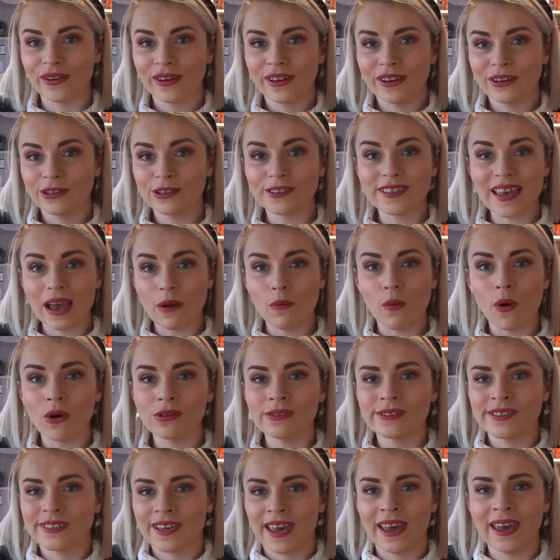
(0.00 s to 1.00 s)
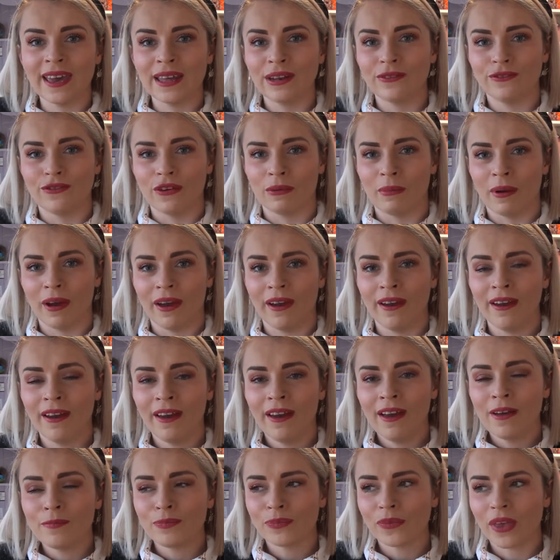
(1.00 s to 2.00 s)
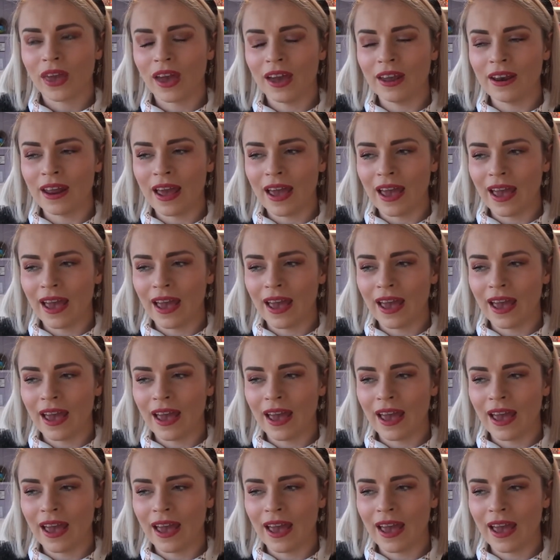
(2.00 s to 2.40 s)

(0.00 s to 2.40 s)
just get one skein from her, and